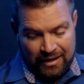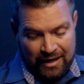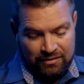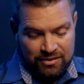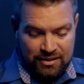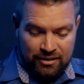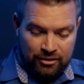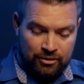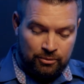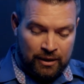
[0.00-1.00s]
and I haven't seen
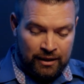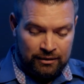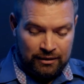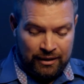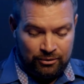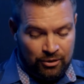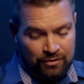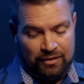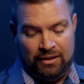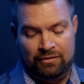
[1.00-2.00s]
her in a while. I don't know
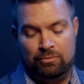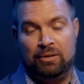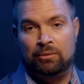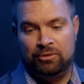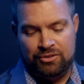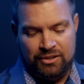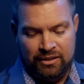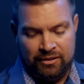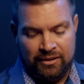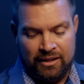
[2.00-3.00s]
if I'll ever be able to
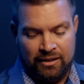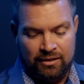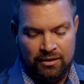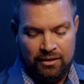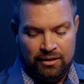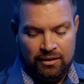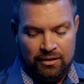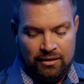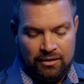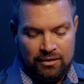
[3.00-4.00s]
see her again.
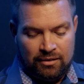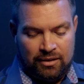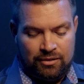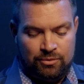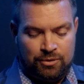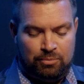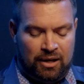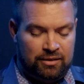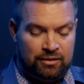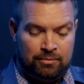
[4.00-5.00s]
That is what's
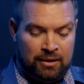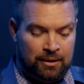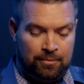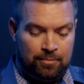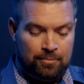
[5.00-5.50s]
bothering me.